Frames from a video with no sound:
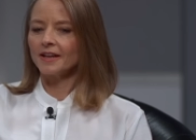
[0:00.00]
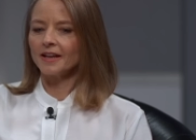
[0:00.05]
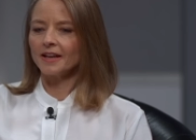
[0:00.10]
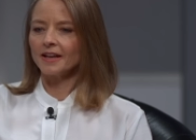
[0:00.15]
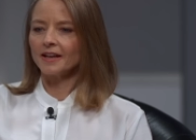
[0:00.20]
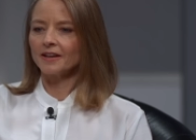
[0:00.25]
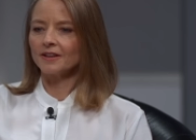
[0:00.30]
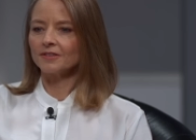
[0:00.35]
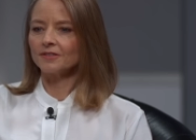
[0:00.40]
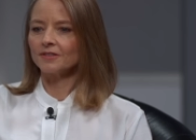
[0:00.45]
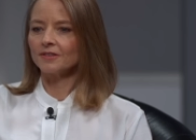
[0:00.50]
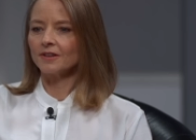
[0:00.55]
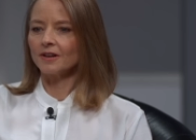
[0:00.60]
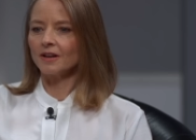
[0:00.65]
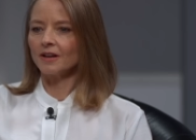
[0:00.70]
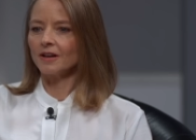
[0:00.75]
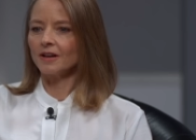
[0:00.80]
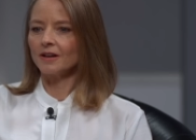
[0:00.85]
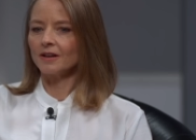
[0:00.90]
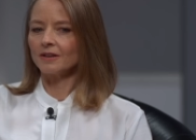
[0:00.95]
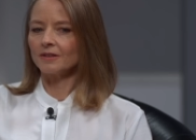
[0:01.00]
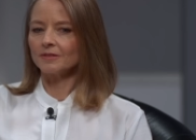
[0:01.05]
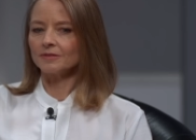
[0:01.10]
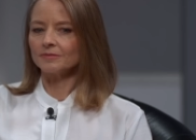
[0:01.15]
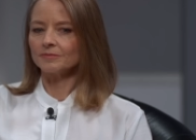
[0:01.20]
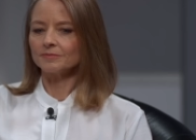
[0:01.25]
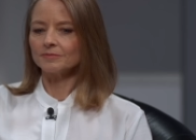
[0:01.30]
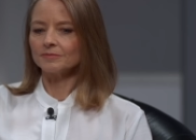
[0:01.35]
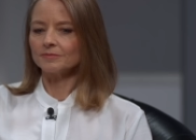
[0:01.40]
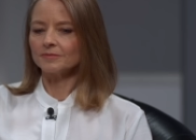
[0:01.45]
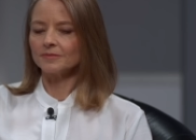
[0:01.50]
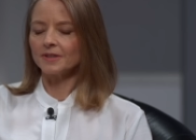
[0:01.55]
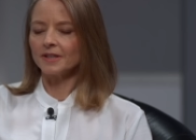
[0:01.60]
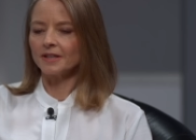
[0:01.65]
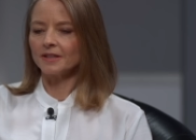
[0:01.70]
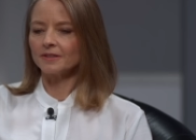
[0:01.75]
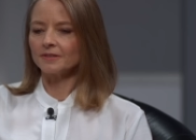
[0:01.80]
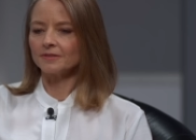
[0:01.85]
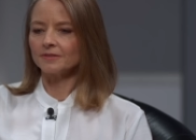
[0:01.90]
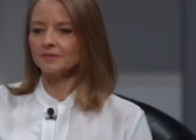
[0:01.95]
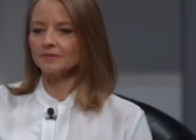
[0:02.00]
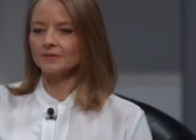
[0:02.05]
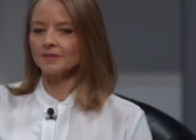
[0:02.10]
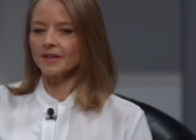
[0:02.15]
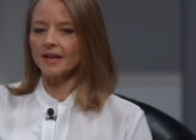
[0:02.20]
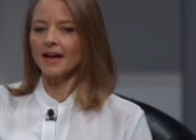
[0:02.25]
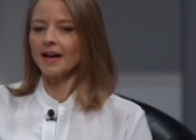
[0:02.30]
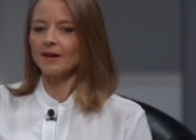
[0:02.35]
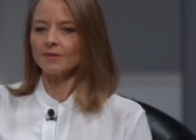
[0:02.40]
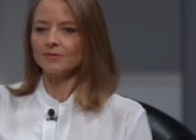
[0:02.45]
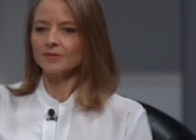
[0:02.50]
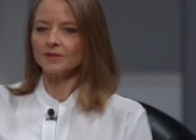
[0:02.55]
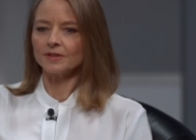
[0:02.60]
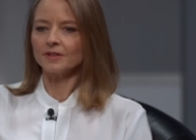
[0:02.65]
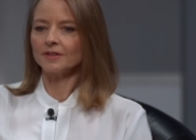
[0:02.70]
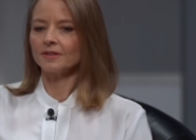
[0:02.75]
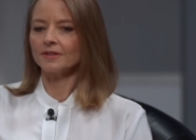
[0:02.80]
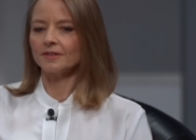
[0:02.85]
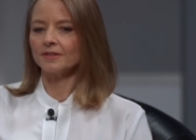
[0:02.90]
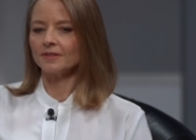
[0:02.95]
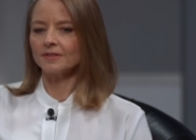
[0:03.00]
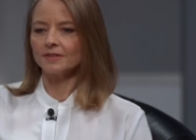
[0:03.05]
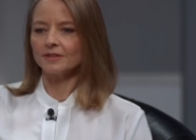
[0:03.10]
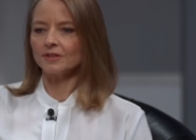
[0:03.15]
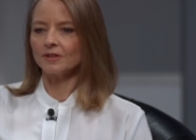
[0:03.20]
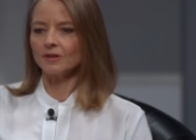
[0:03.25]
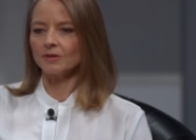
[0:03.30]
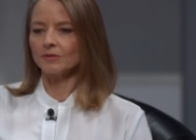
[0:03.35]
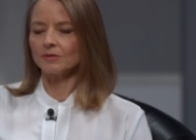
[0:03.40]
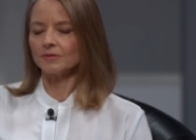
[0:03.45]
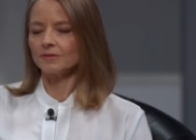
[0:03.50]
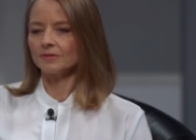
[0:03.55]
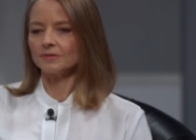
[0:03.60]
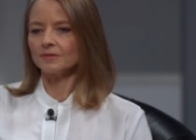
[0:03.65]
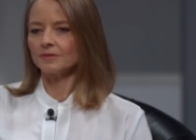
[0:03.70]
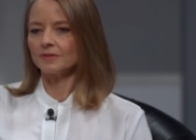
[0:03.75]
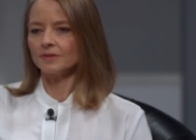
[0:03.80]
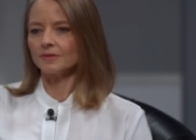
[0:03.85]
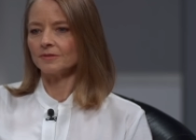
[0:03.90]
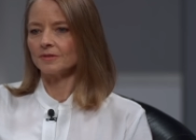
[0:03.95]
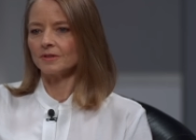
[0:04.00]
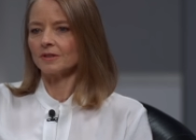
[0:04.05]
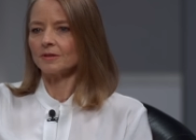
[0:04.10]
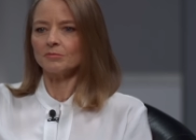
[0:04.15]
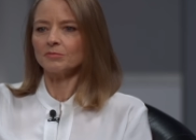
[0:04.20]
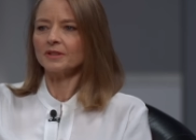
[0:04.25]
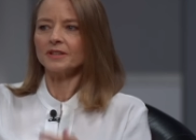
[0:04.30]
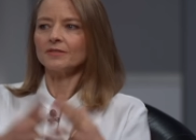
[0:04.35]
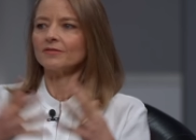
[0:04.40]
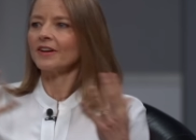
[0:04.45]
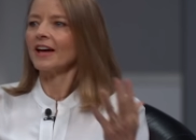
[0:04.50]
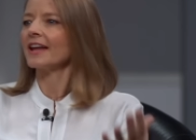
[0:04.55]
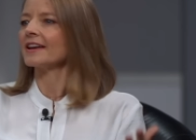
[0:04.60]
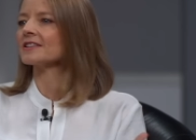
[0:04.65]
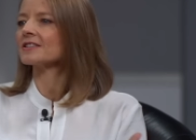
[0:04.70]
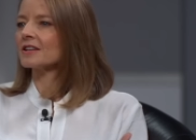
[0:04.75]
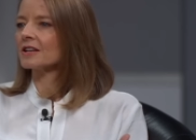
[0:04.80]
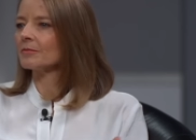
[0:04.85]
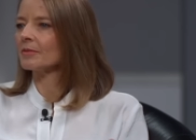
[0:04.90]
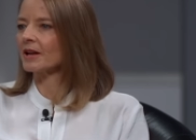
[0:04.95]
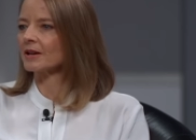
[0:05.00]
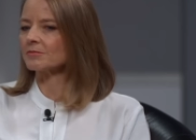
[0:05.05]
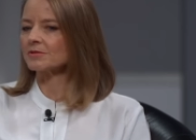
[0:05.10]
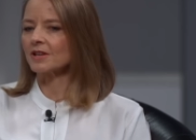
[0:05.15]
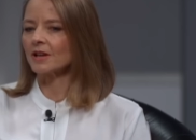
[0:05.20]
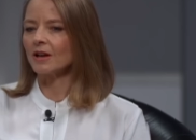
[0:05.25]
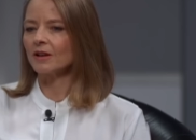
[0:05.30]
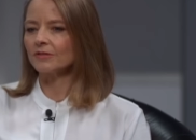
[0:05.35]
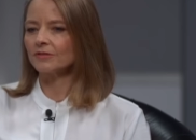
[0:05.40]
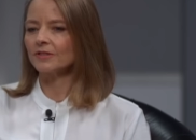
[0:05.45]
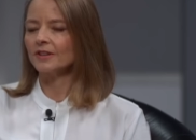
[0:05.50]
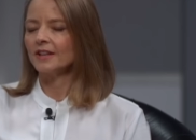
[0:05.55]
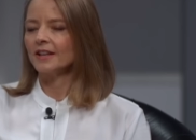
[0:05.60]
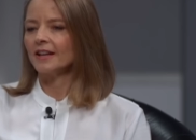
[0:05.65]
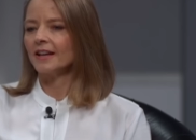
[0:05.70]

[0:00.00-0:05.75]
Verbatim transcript: and uh, and have a, you know a complete fantasy about himself,